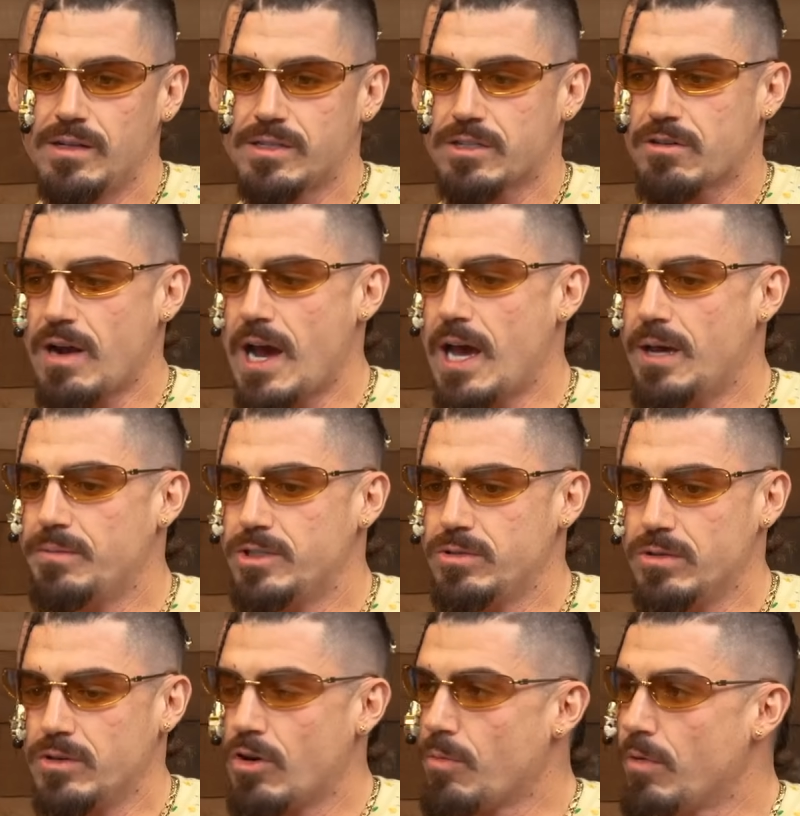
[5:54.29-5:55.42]
ascribe
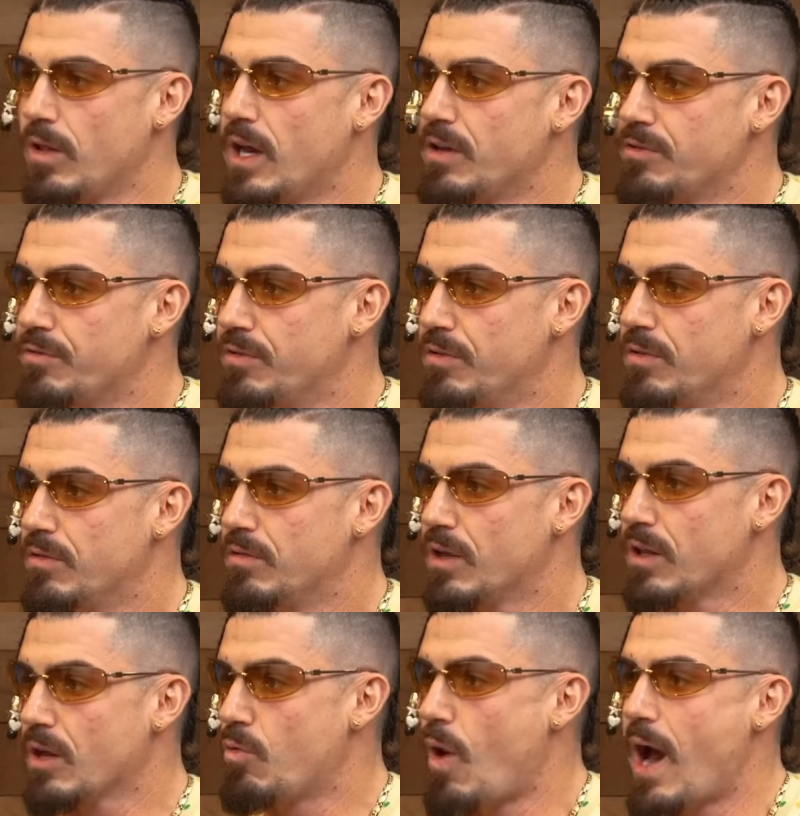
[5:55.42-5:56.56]
to a normal life?
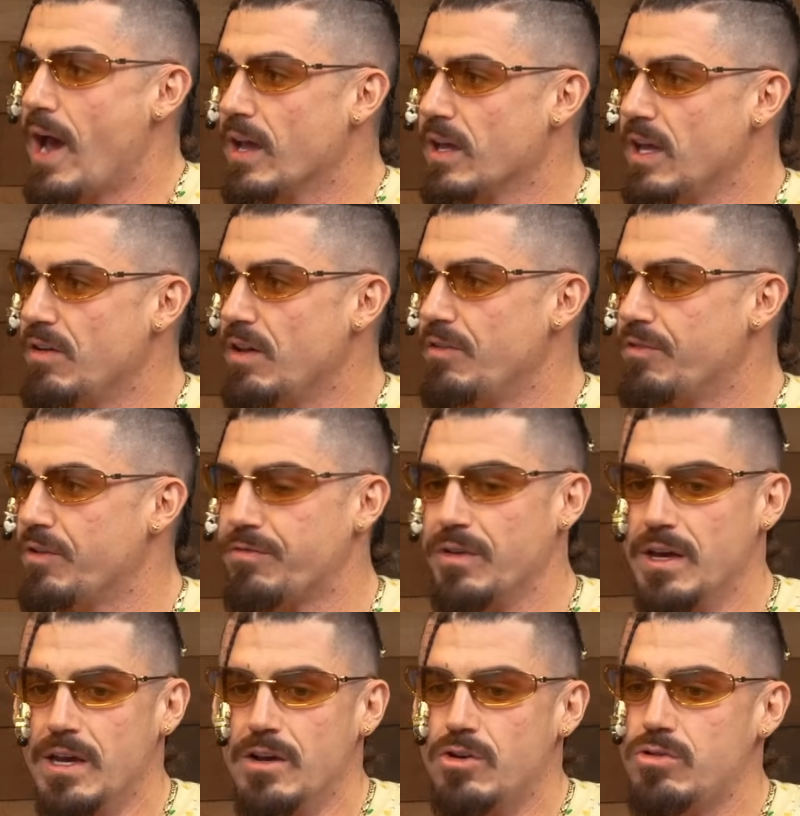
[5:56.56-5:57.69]
Like why? If
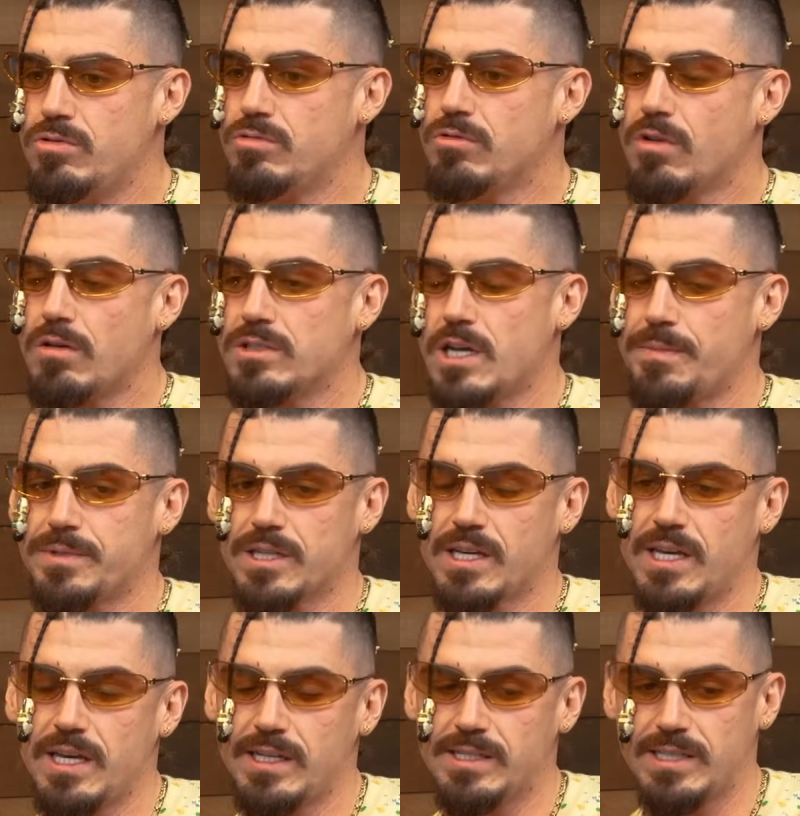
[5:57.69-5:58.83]
who grows up as a
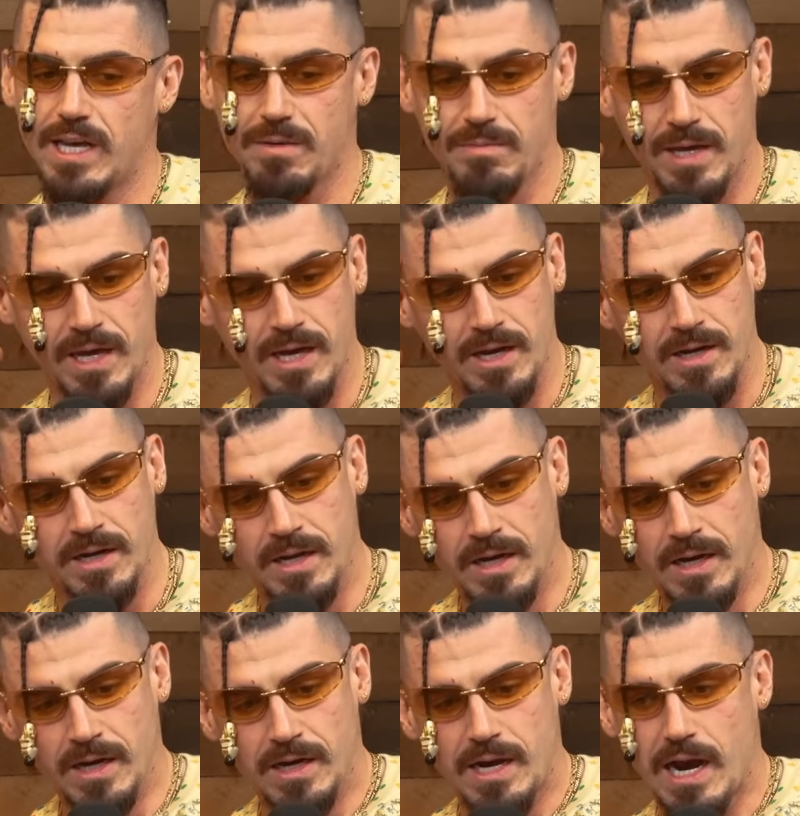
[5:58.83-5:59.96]
kid saying, man,
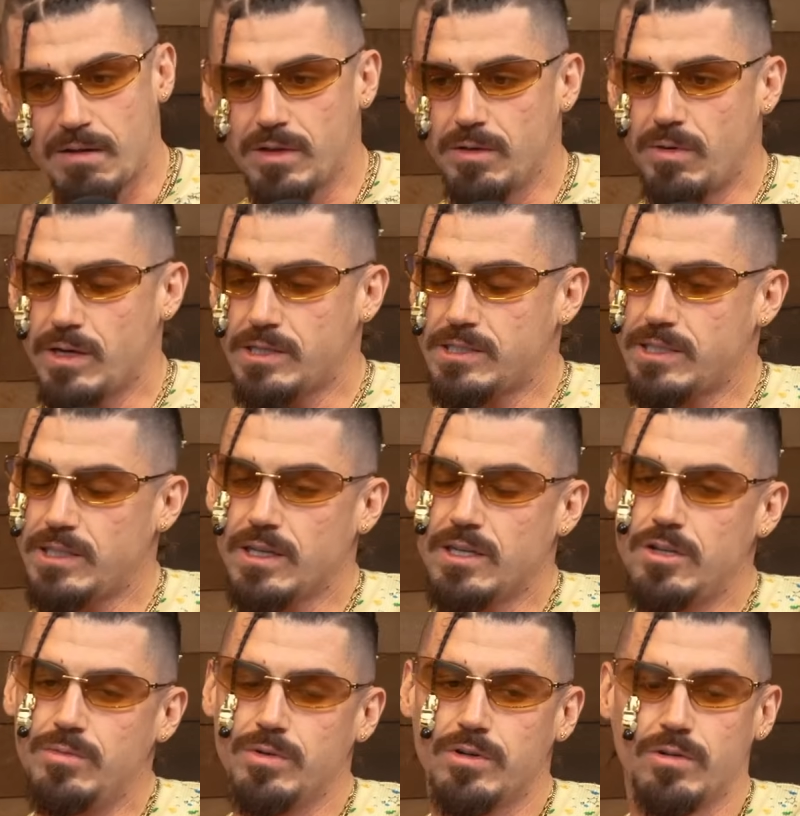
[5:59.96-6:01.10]
I really want to sit in a
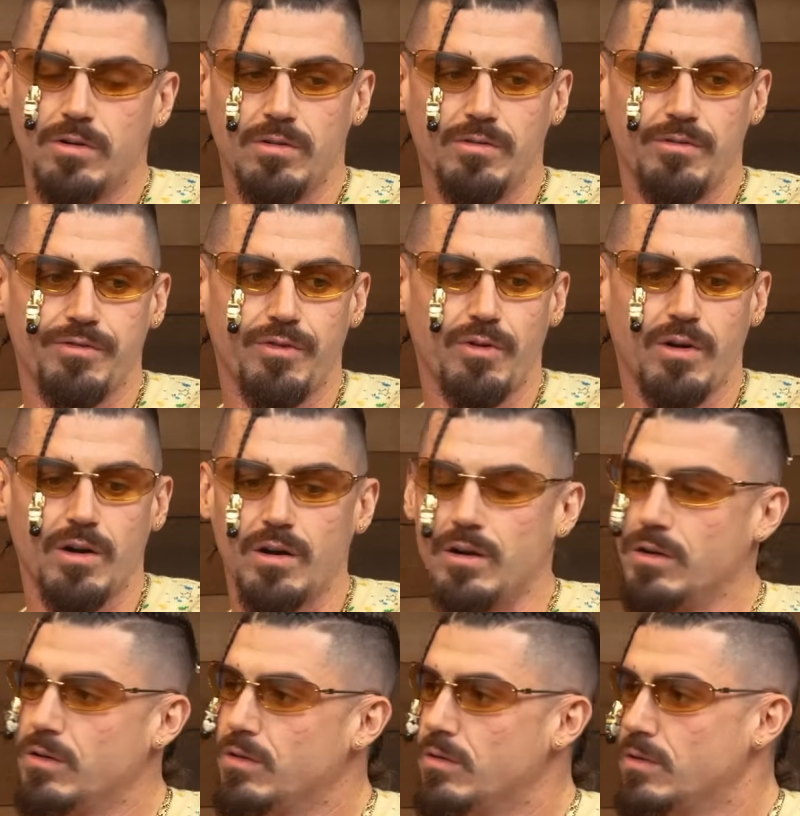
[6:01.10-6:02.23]
cubicle
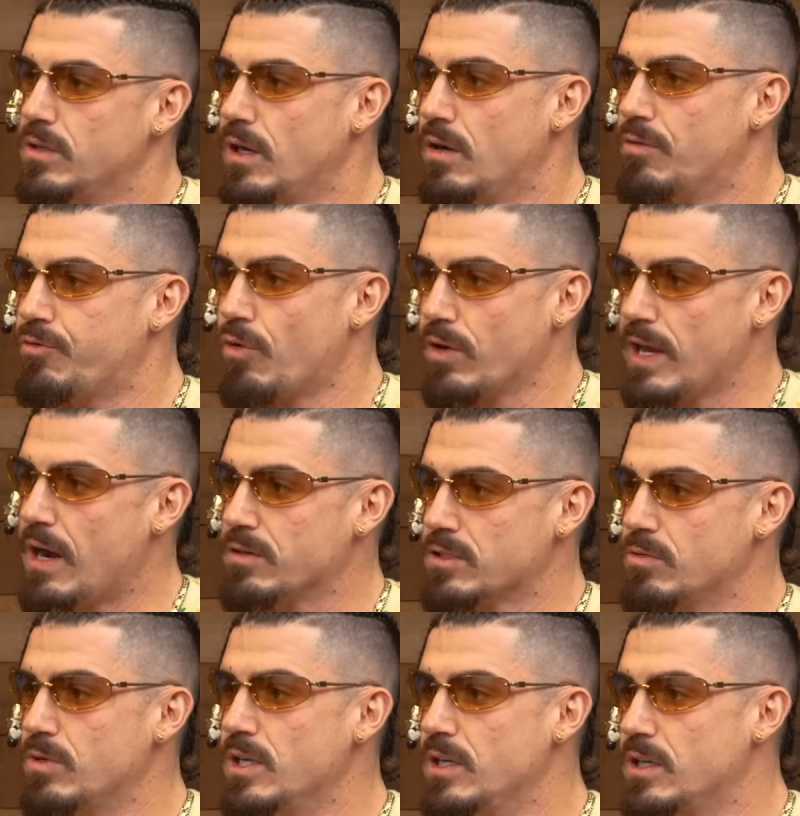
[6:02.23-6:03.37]
for, 40 hours
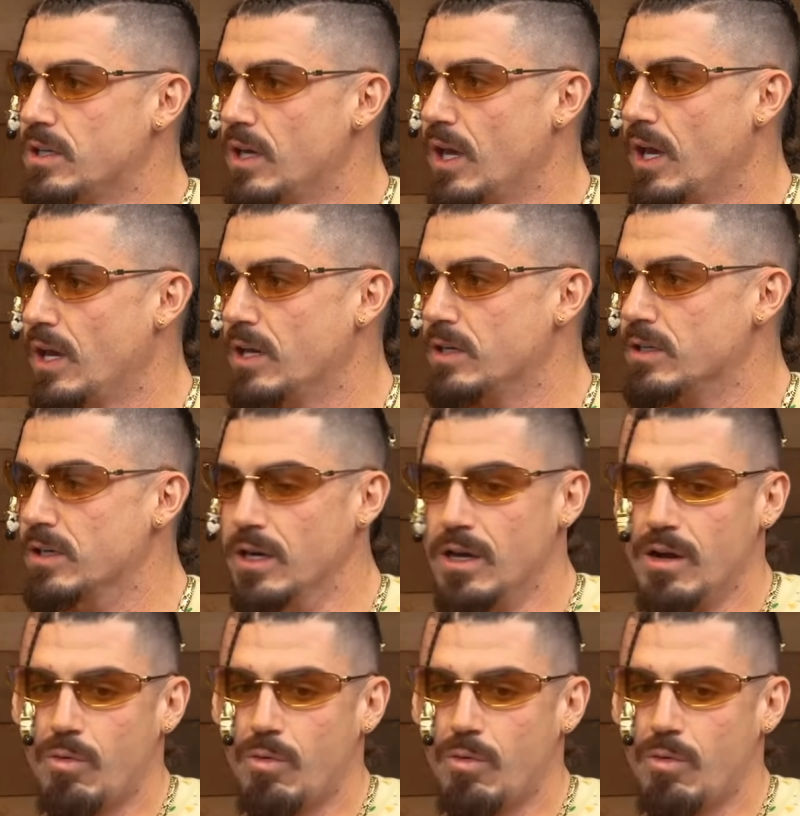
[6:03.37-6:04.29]
a week and